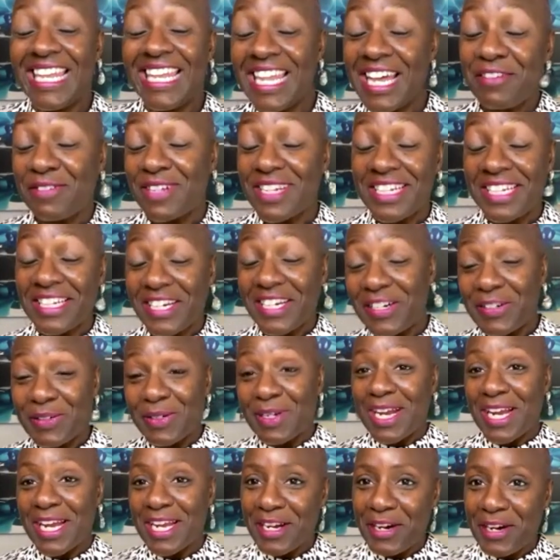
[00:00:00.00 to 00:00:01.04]
Loving it.
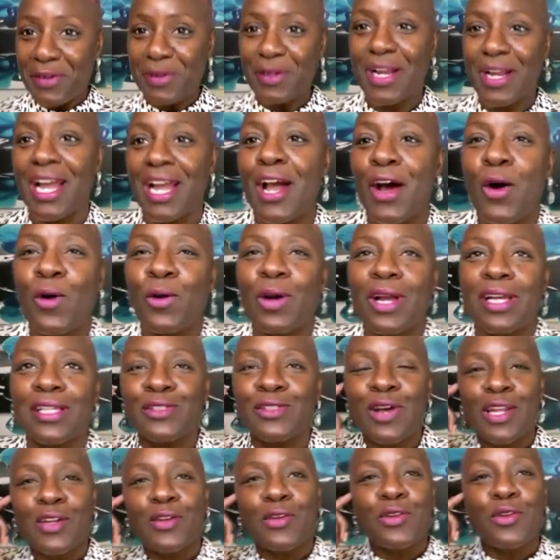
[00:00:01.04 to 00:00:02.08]
Okay, okay, okay.
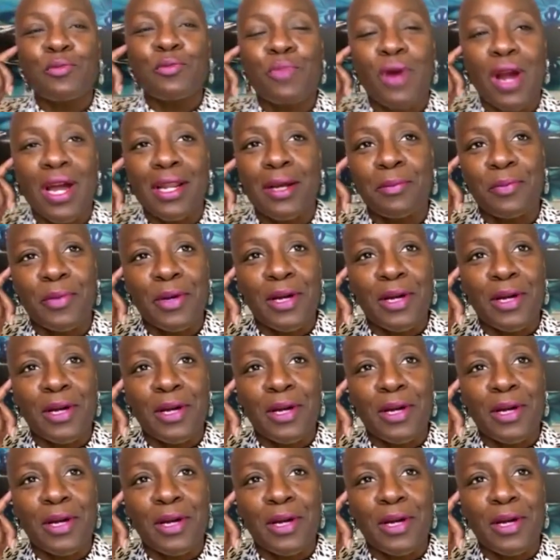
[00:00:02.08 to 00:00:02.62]
So I know you brought up.